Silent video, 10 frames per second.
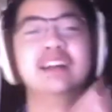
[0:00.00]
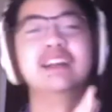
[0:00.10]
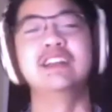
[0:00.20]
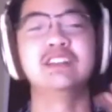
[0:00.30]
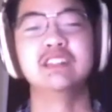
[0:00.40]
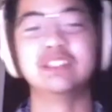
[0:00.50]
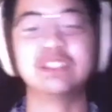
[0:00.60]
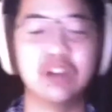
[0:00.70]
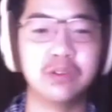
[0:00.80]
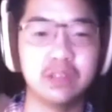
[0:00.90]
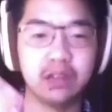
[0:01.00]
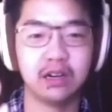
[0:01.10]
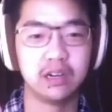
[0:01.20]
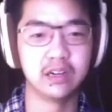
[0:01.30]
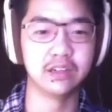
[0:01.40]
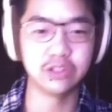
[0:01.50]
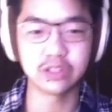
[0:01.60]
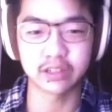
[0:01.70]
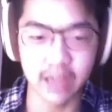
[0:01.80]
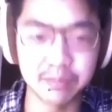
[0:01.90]
Hi, Daniel.
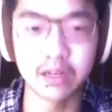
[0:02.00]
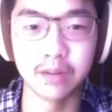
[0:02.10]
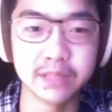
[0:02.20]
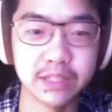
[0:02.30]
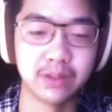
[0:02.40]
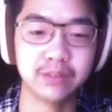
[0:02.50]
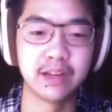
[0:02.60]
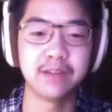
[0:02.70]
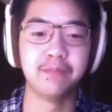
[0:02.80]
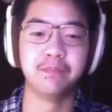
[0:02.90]
So, you took